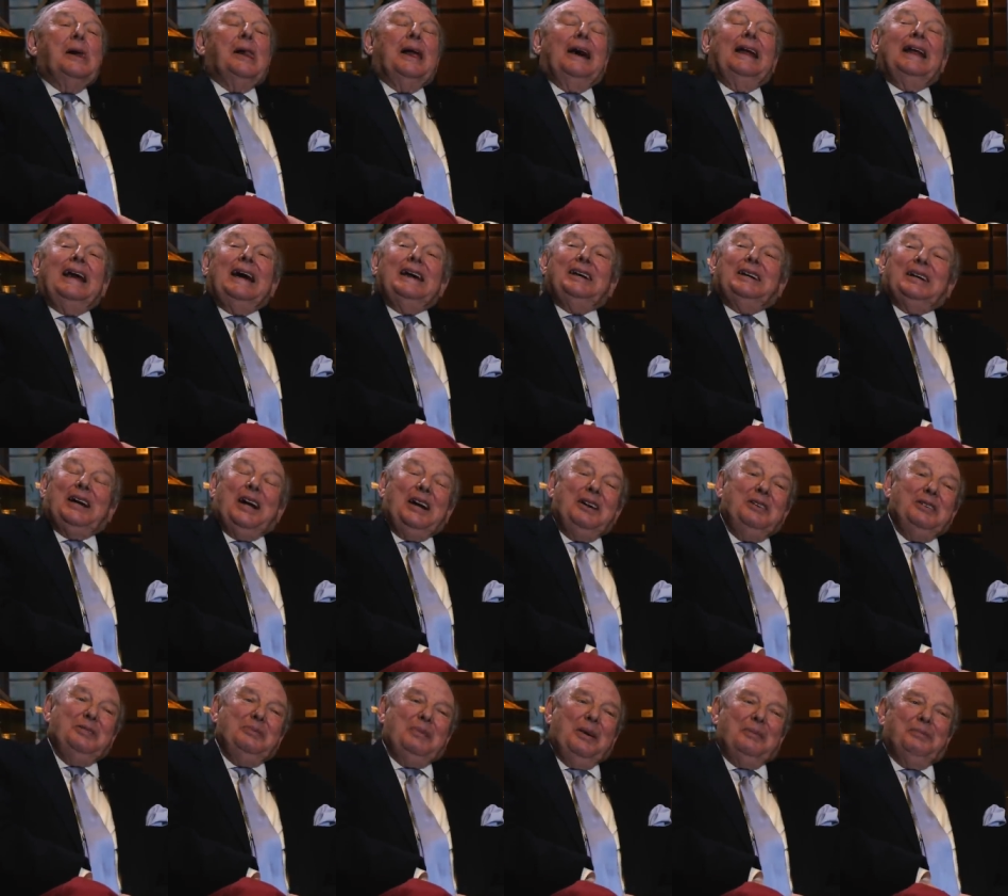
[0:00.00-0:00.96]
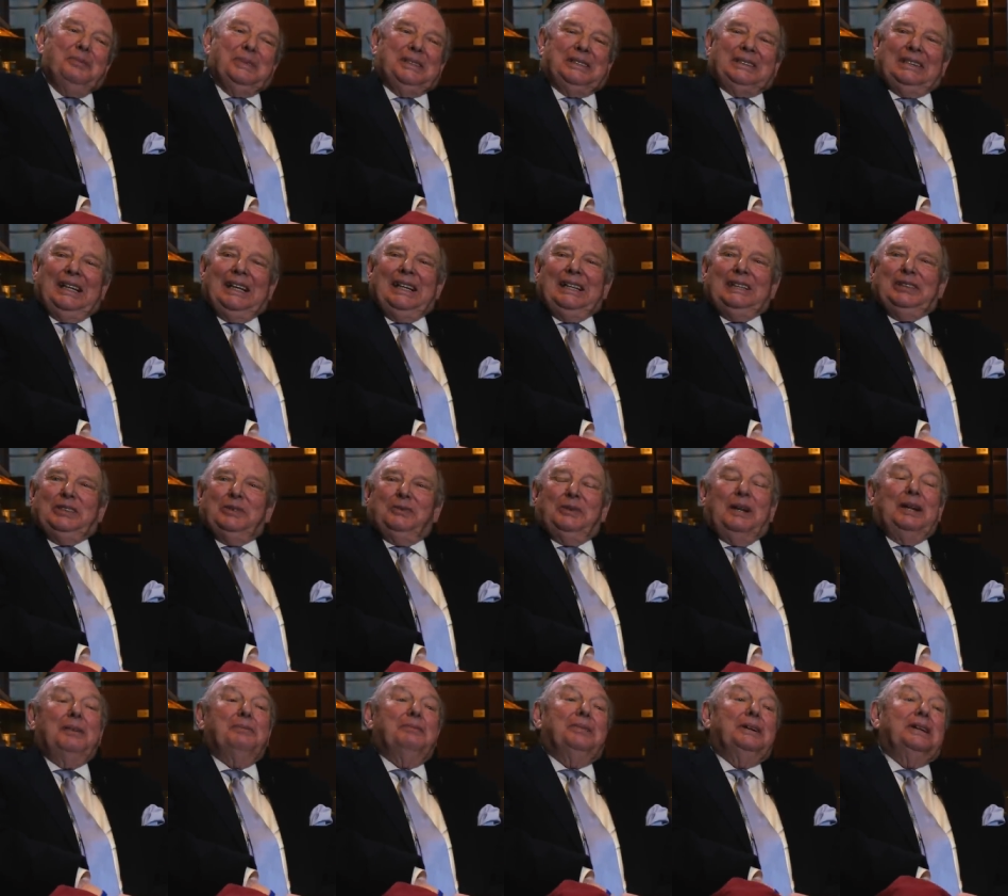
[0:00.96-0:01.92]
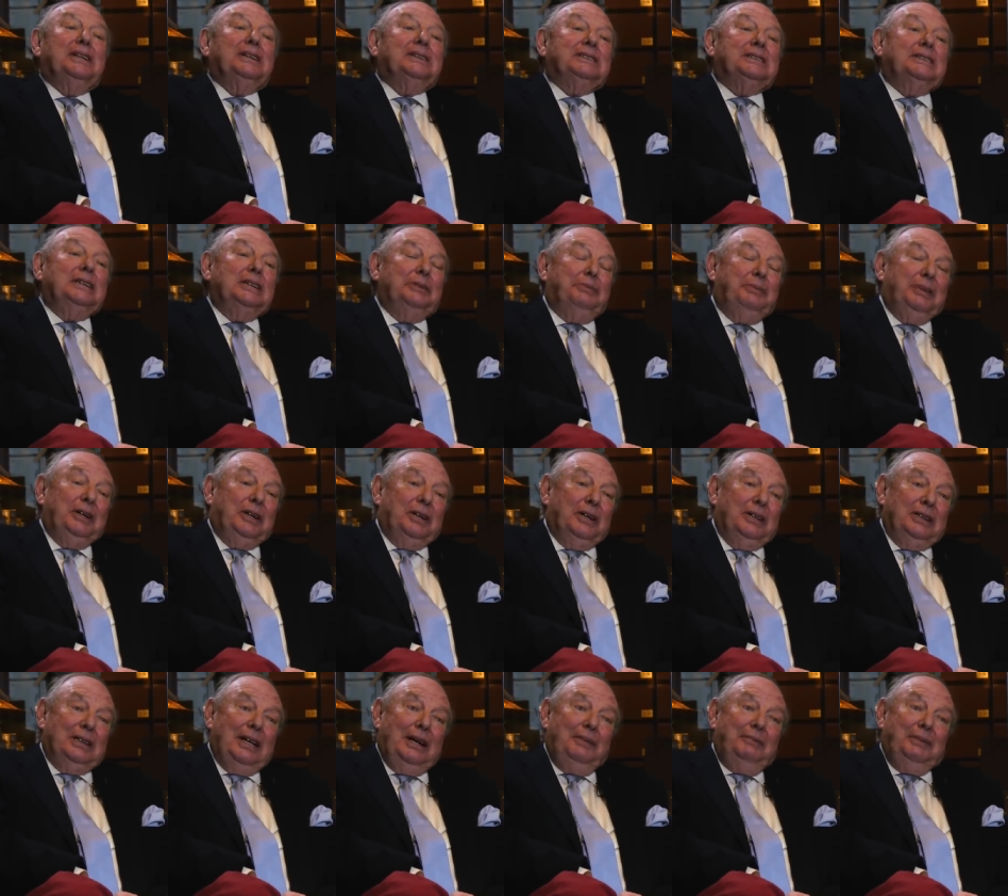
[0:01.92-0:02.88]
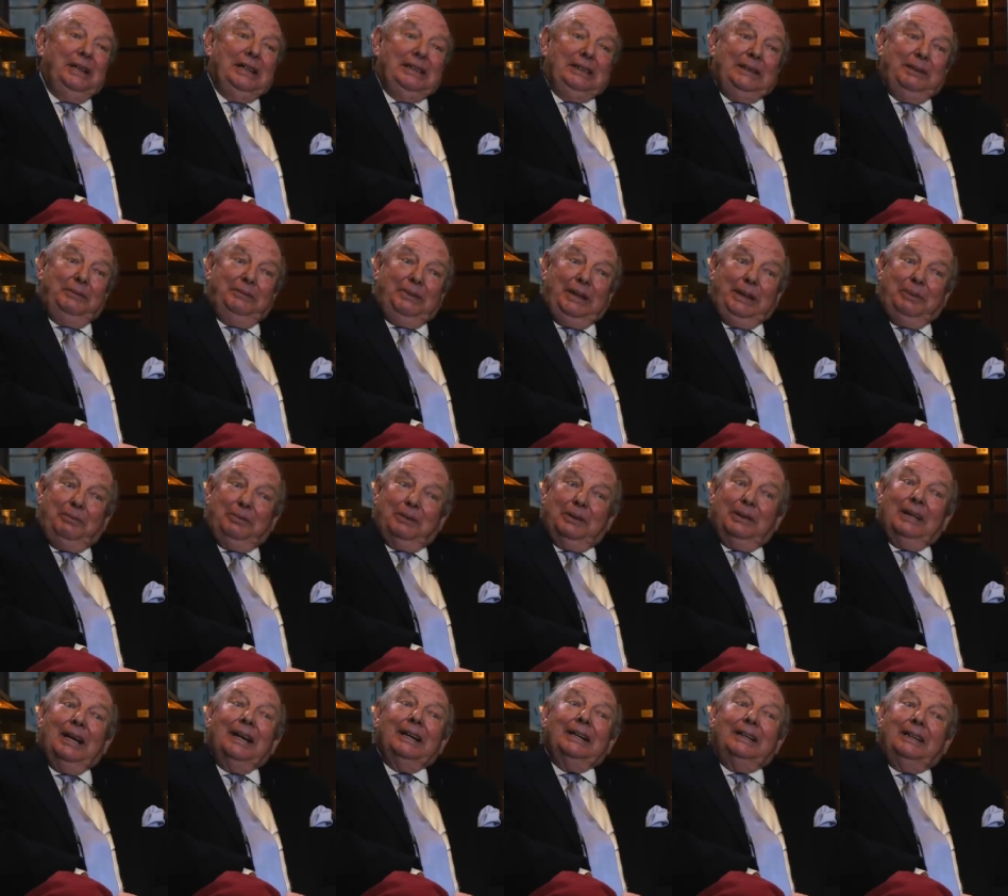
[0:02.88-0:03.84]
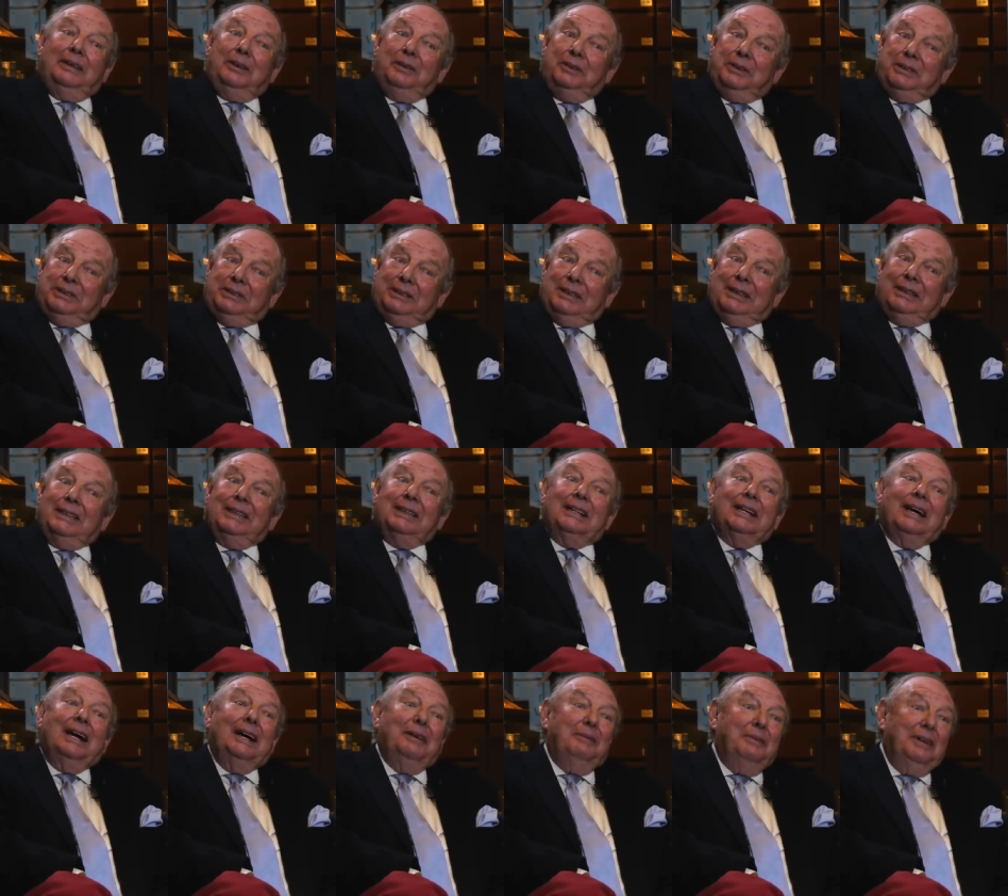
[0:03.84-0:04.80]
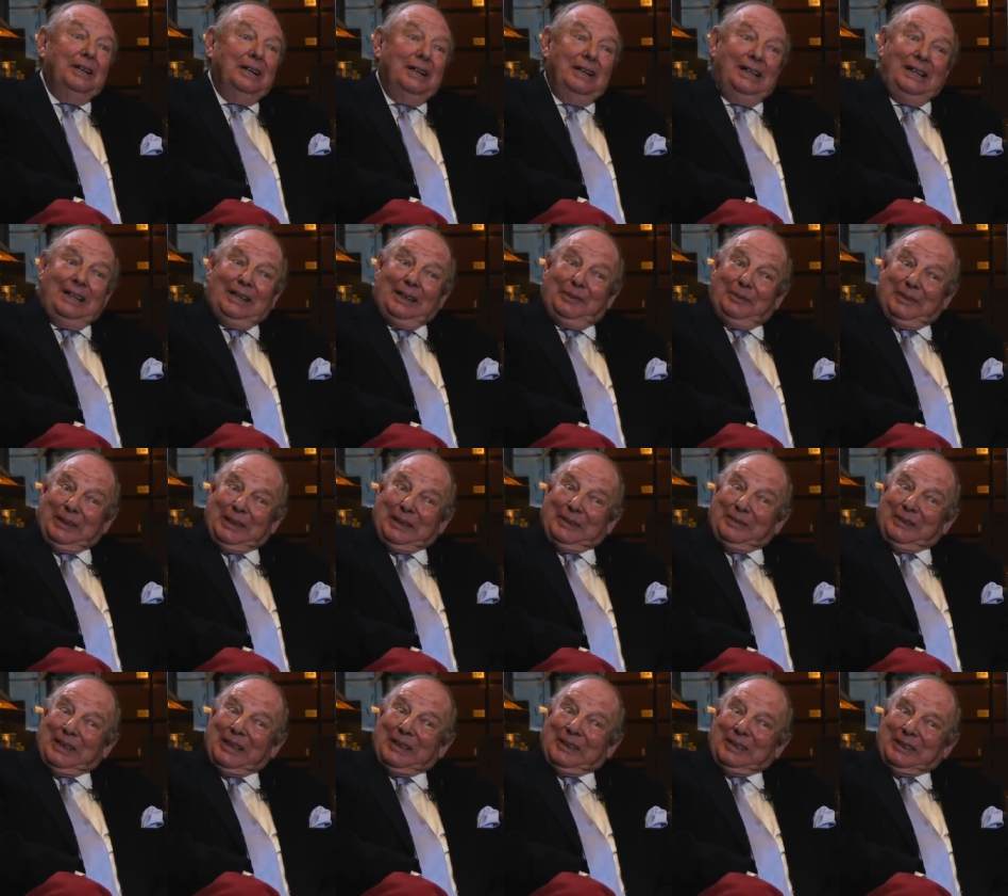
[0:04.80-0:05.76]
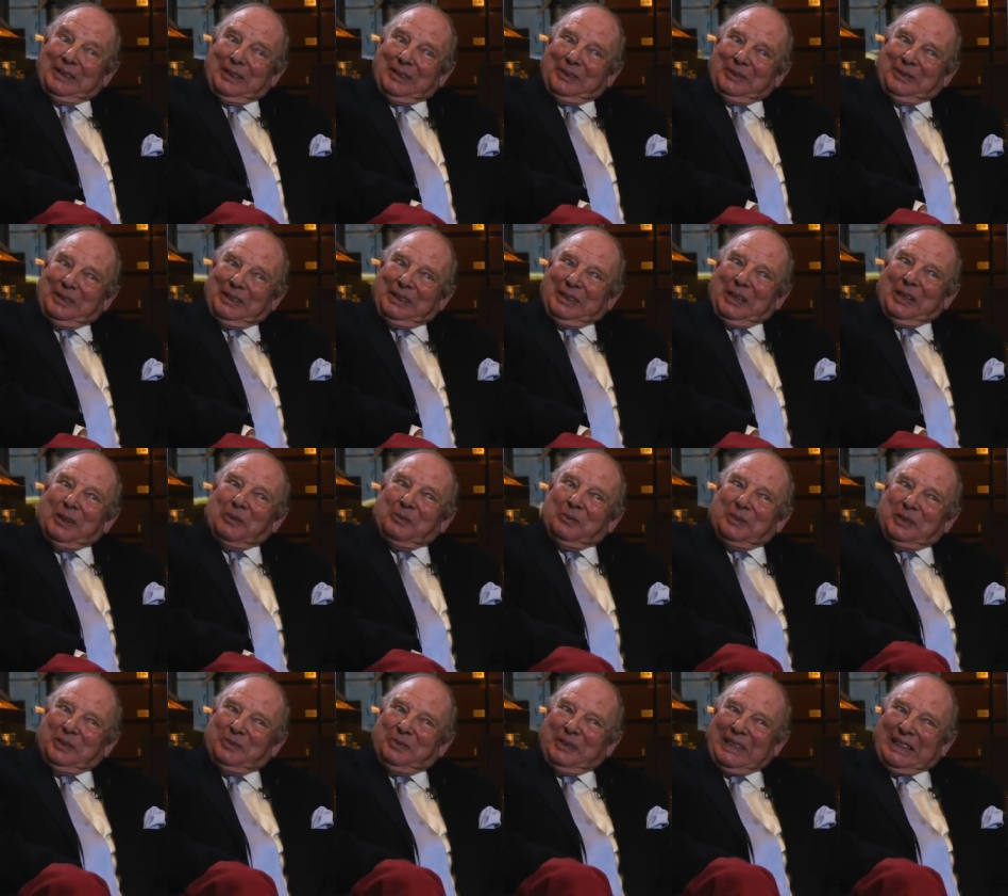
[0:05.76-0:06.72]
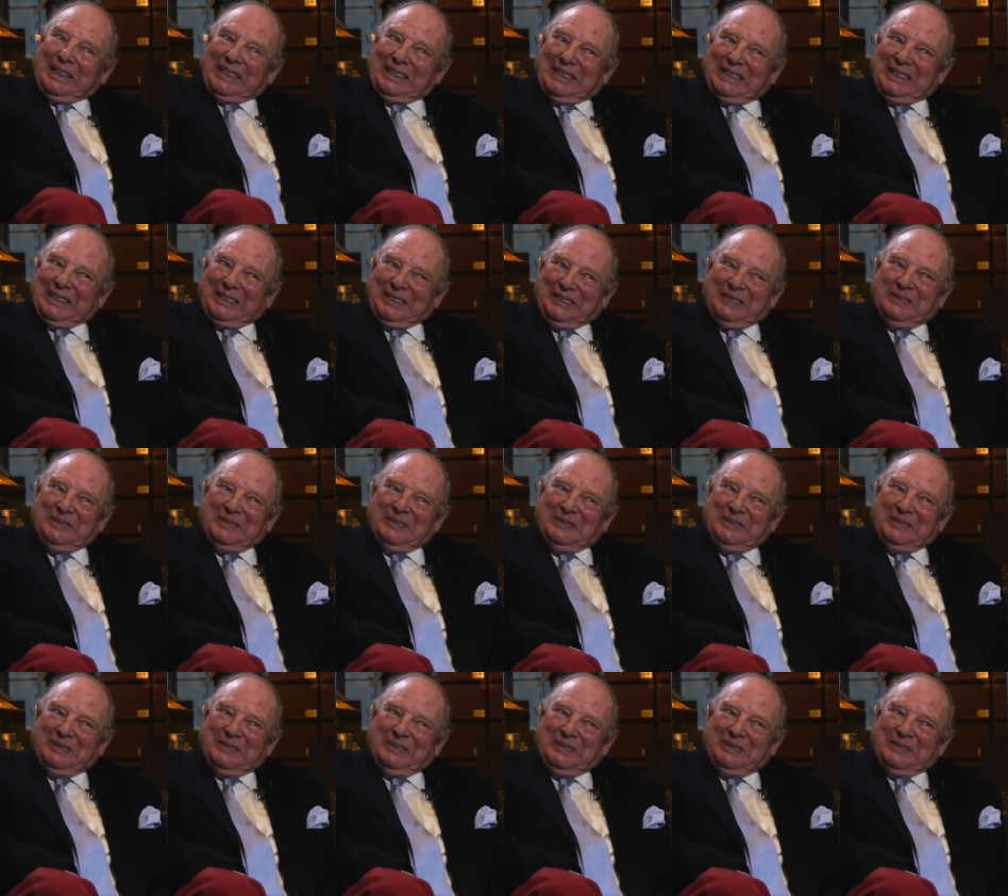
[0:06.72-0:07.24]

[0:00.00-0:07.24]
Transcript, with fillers: and I can remember saying to one person, it's because I'm meeting people like you, sir, that I'm learning a bit about it, which helped a bit.